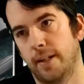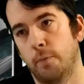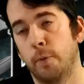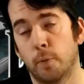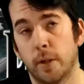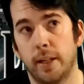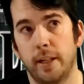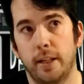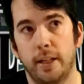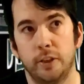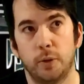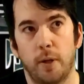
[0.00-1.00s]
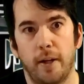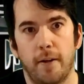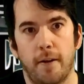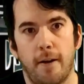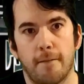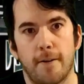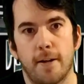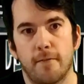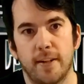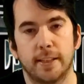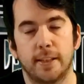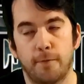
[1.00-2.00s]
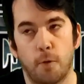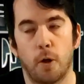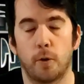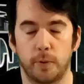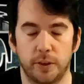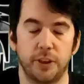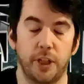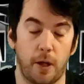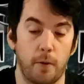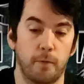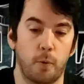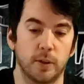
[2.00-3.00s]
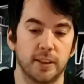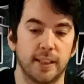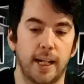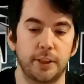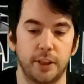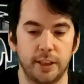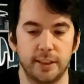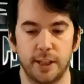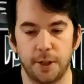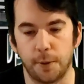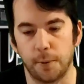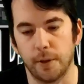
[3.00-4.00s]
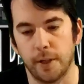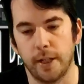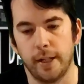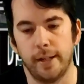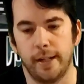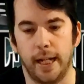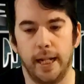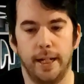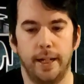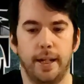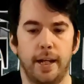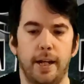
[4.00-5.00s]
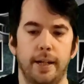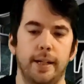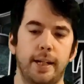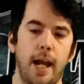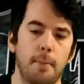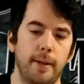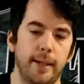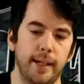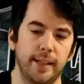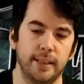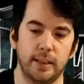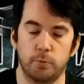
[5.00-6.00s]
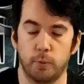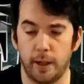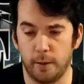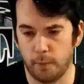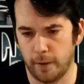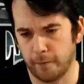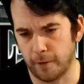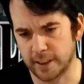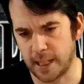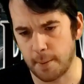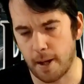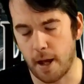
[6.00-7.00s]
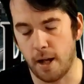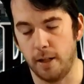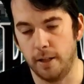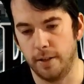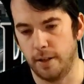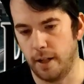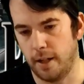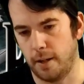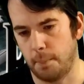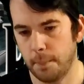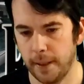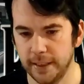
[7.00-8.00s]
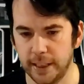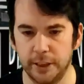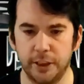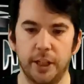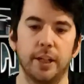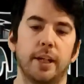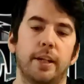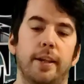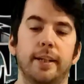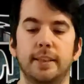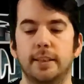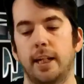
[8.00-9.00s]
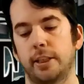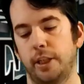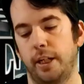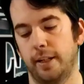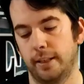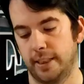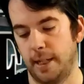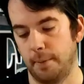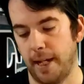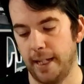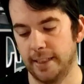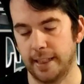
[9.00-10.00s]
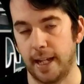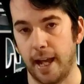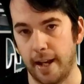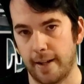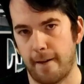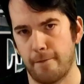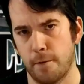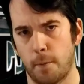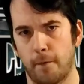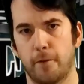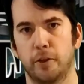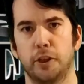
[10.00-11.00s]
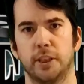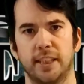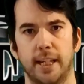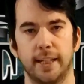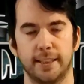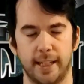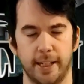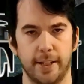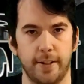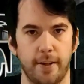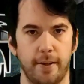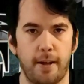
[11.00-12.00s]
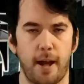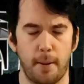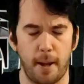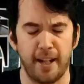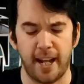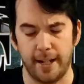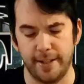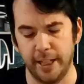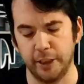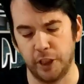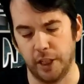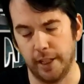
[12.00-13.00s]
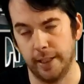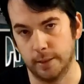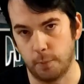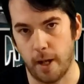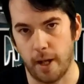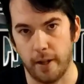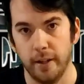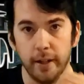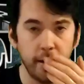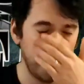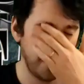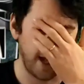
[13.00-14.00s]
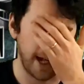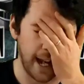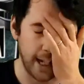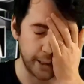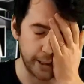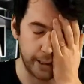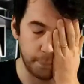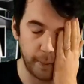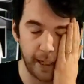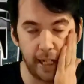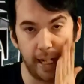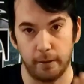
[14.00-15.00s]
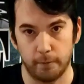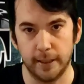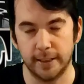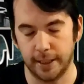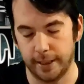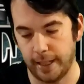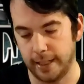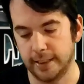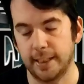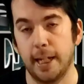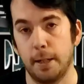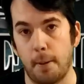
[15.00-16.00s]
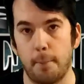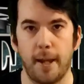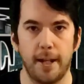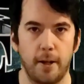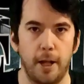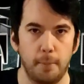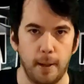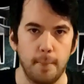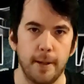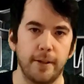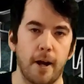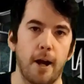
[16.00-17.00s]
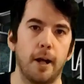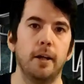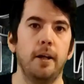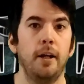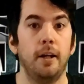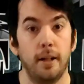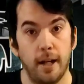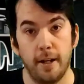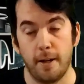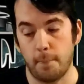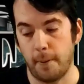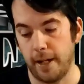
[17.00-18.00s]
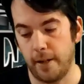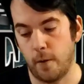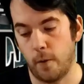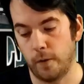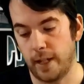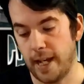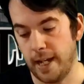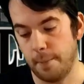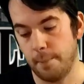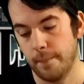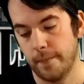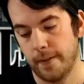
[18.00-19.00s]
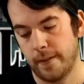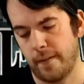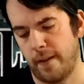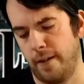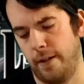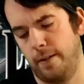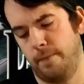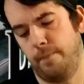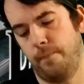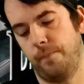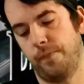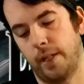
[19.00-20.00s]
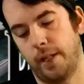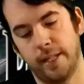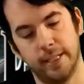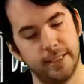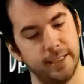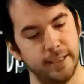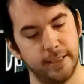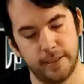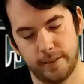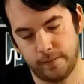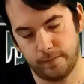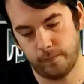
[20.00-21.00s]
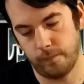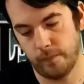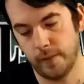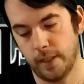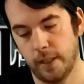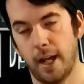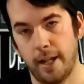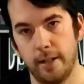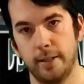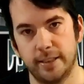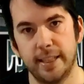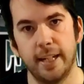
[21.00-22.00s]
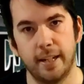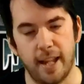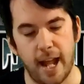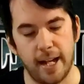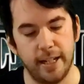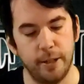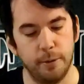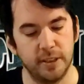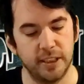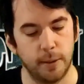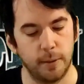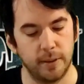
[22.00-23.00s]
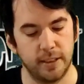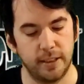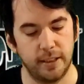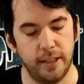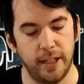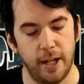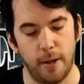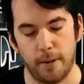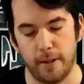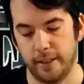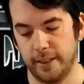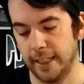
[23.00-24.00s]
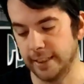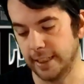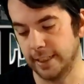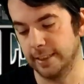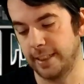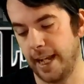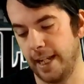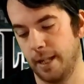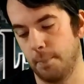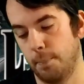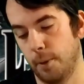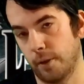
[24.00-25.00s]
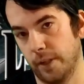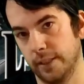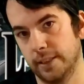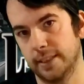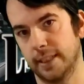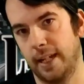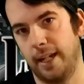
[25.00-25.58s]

We really enjoyed Final Fantasy 4, which of course, is actually 2. And he got me this right when it first came out on PlayStation, and this is actually the same case I got. I got a few more versions of this, and I got it digitally as well. I actually played it recently on Steam. I planned on only play Midgar. I ended up playing the whole game. Uh, this is seen a lot of use, so this doesn't stay in the booklets.